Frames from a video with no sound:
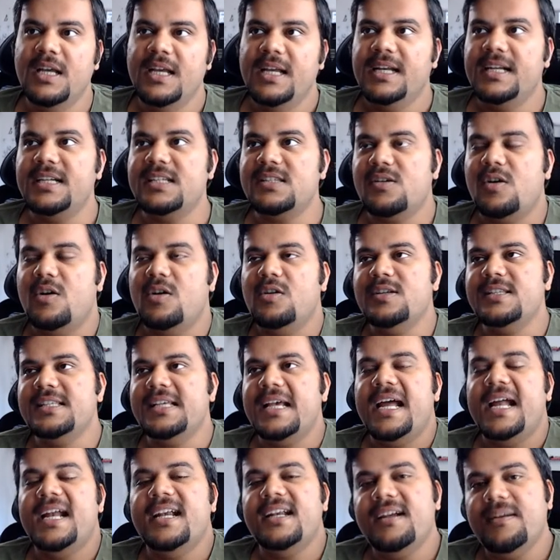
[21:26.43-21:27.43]
it's always
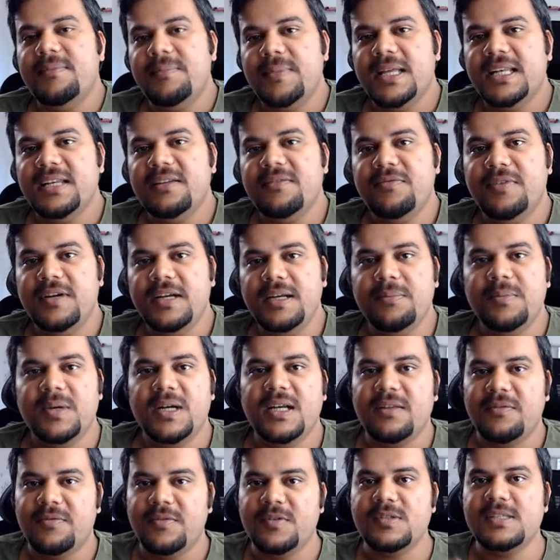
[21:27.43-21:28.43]
added benefit,
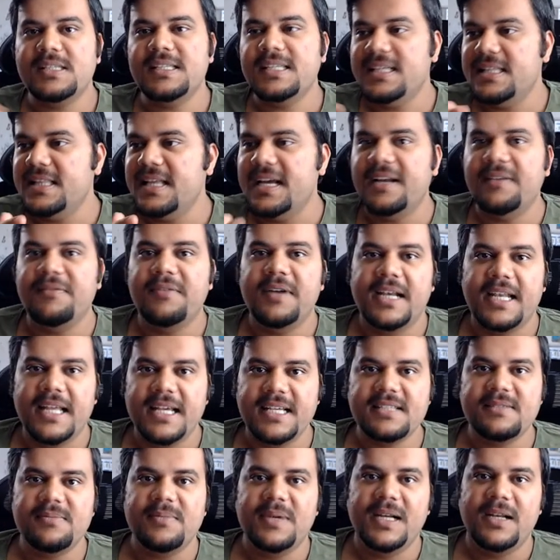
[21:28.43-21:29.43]
but if you see the
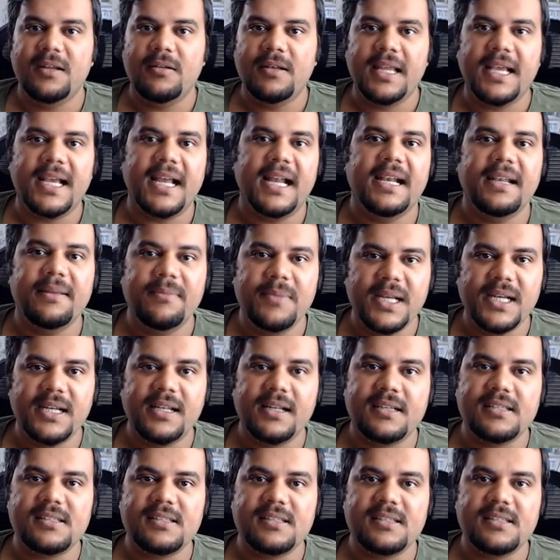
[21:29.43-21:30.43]
advertisement on academic
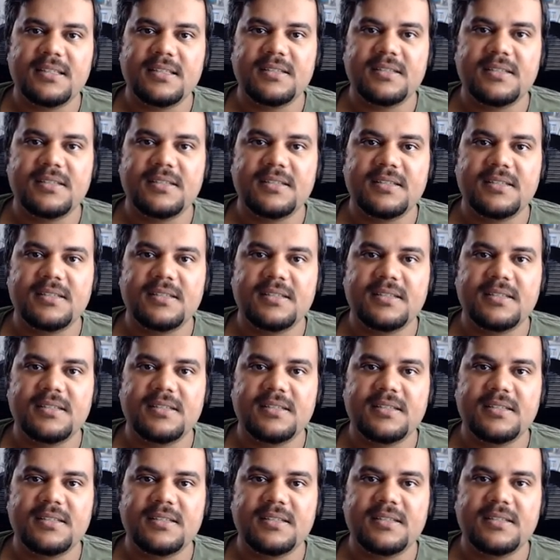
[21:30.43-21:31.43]
transfer, they don't
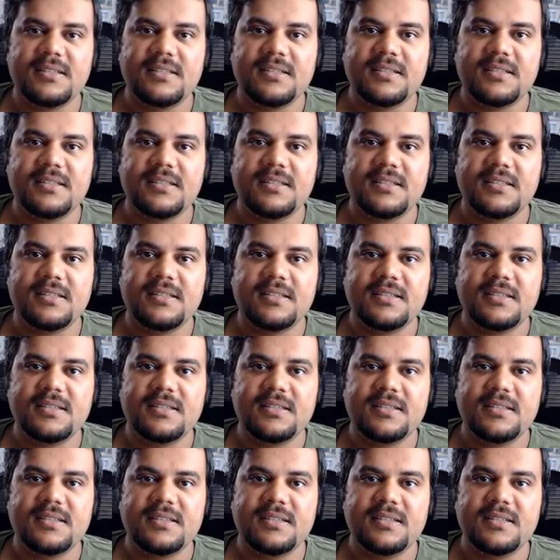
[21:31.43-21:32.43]
specify, most
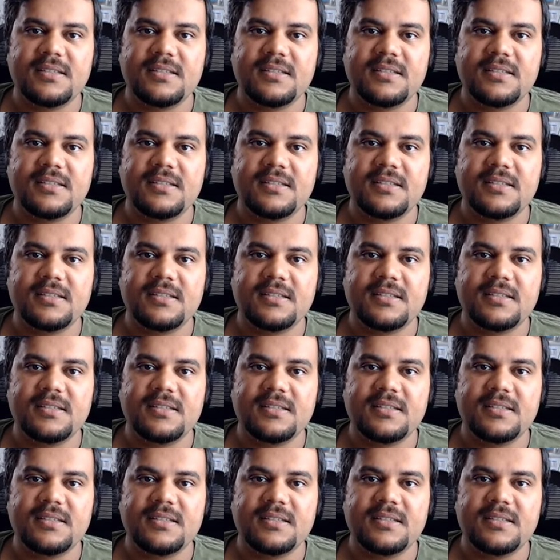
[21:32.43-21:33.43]
positions won't
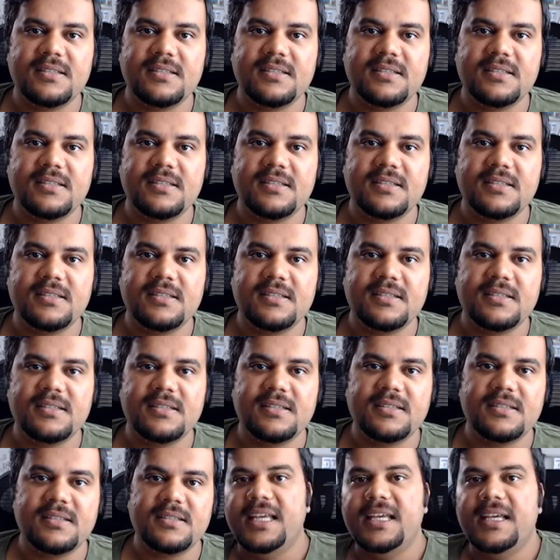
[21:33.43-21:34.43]
ask for
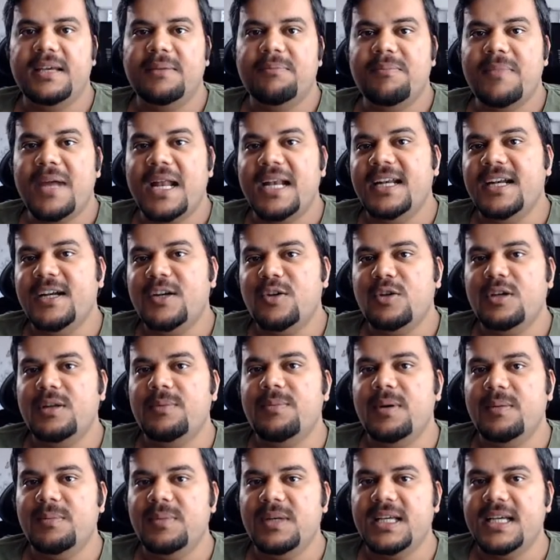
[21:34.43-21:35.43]
mandatory
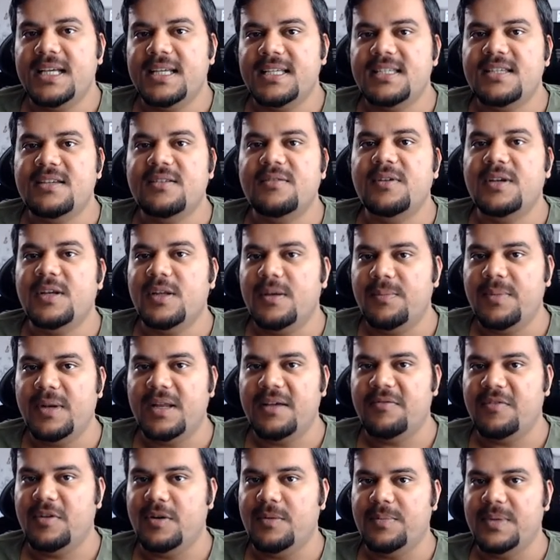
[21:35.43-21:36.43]
publication when you apply
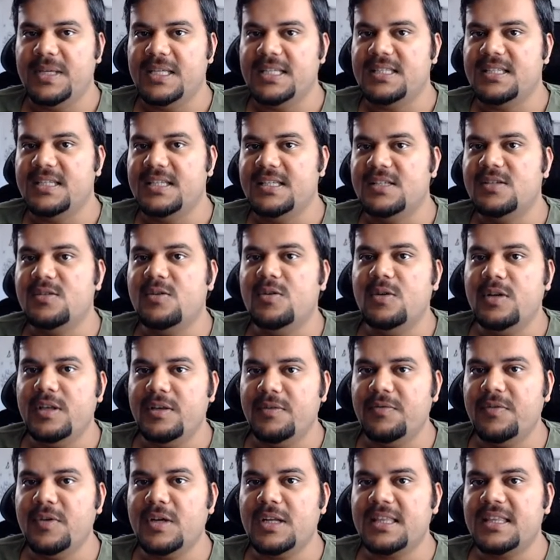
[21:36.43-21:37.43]
for a PhD. So
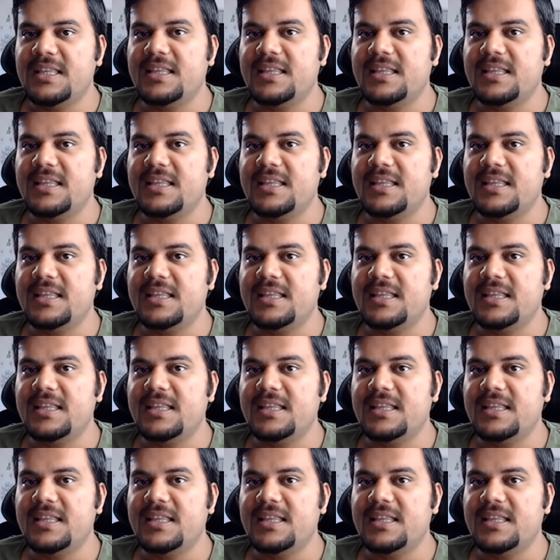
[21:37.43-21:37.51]
if you are